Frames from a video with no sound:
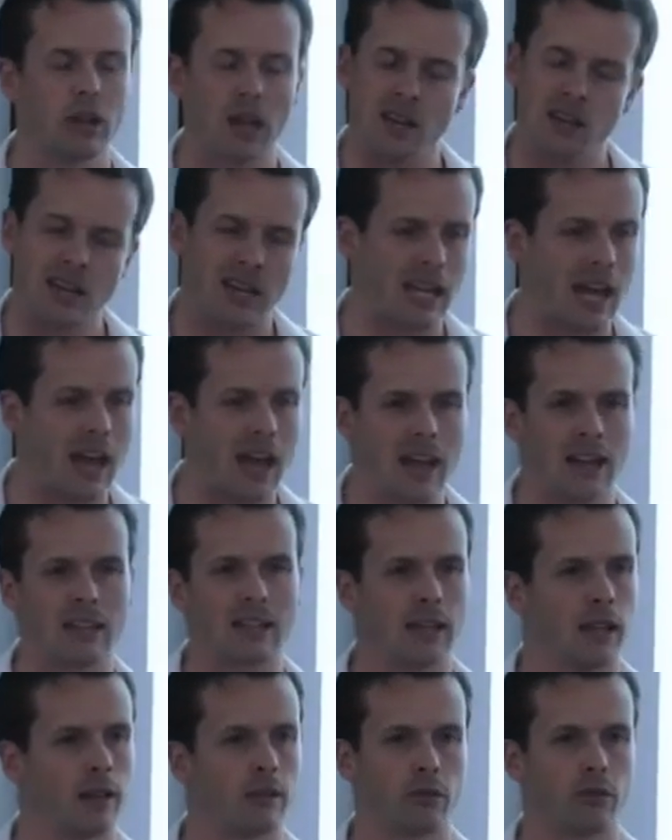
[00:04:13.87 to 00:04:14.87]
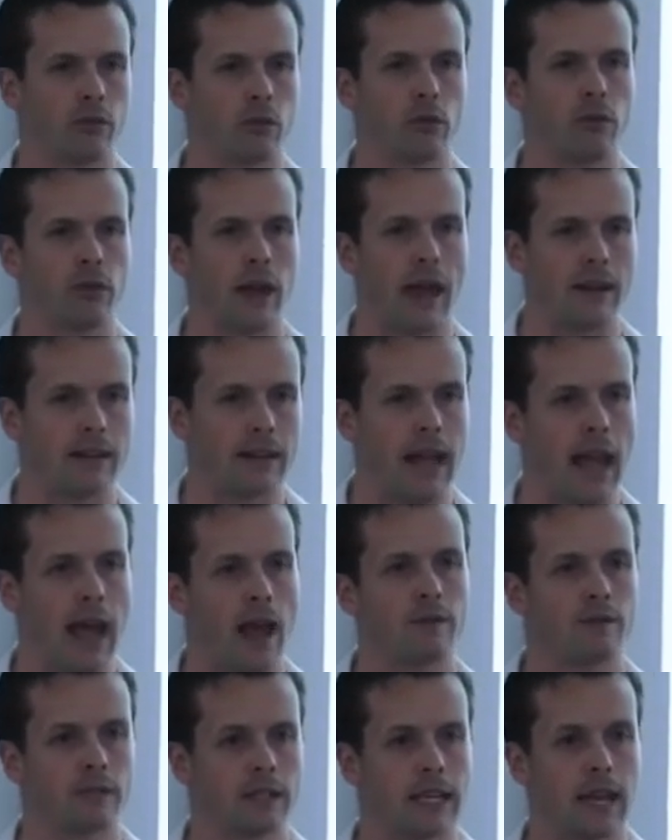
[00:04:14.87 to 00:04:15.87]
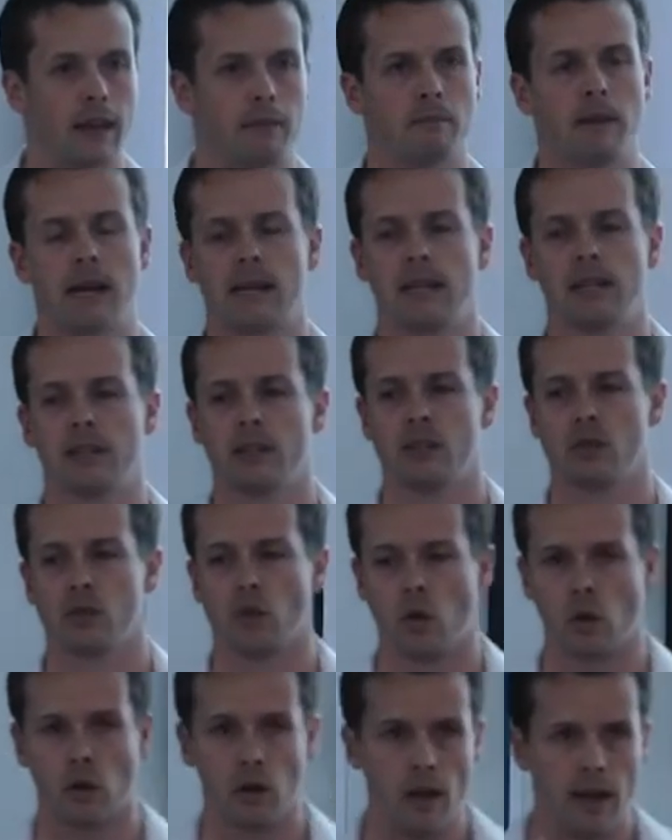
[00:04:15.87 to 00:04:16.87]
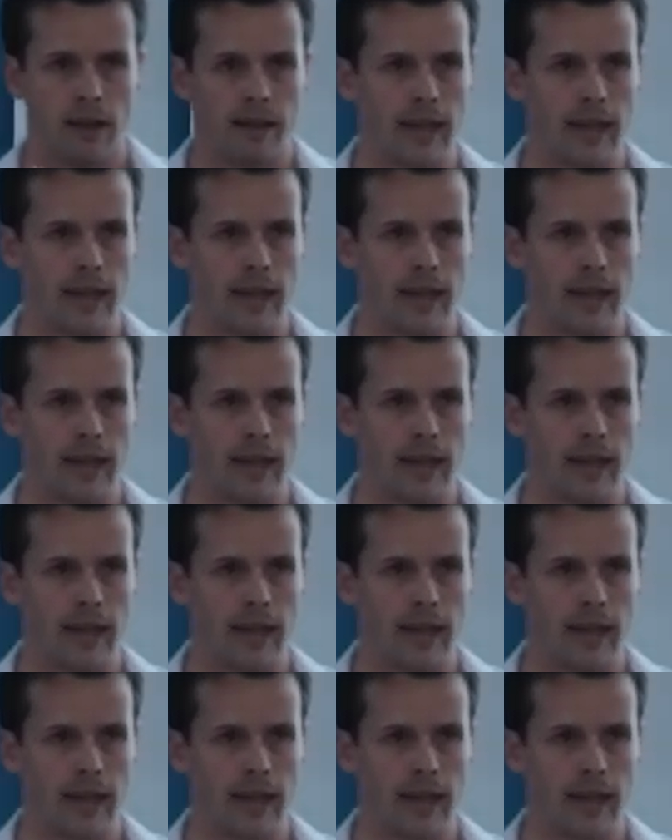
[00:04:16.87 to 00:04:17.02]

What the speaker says: You can't get through that. You have to get money in the door.